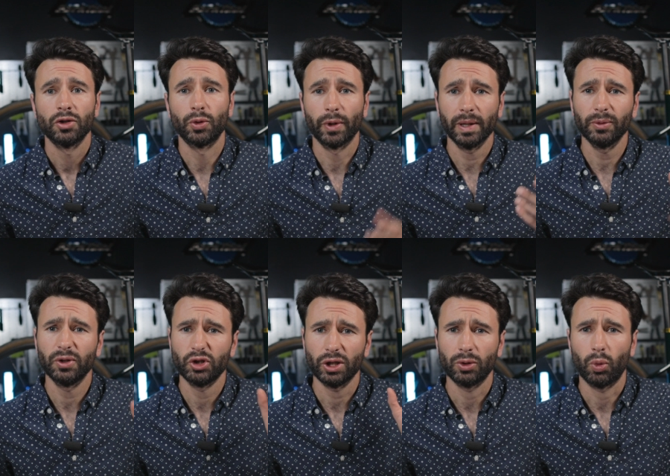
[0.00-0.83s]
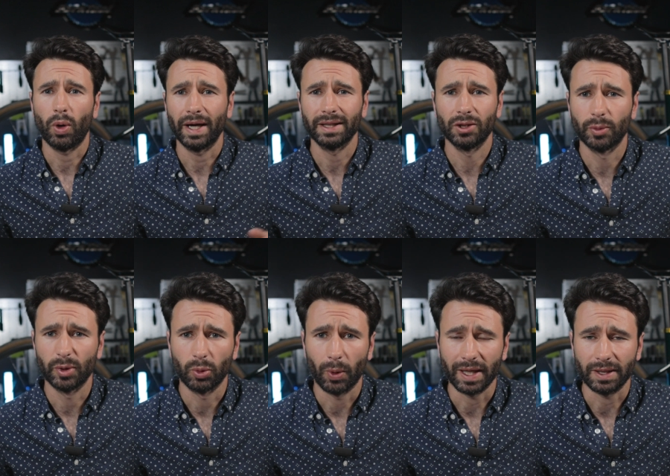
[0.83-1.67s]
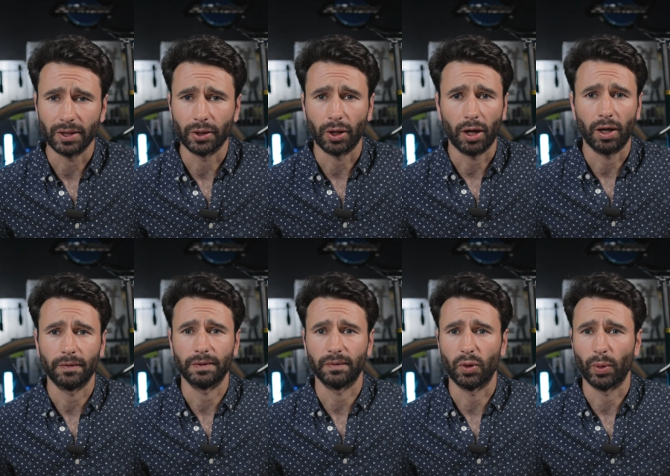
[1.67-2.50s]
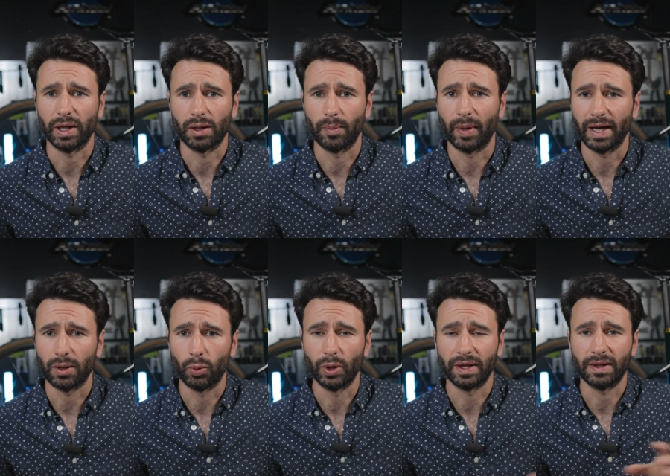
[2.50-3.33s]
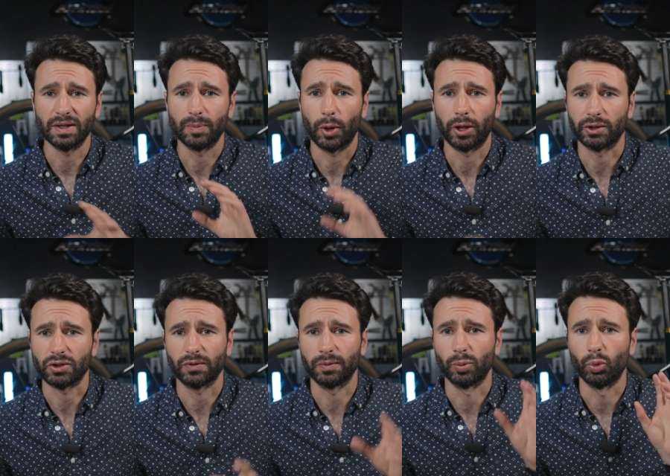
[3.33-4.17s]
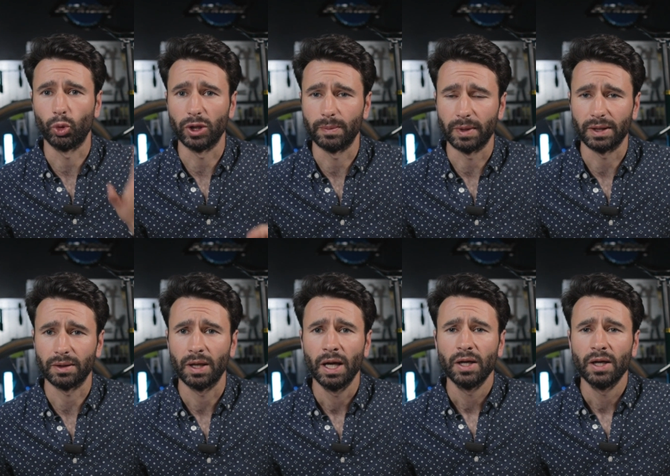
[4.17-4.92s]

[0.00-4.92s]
So we're able to shed quite a little bit of weight here off of the weight of the bike with these parts from Woodman.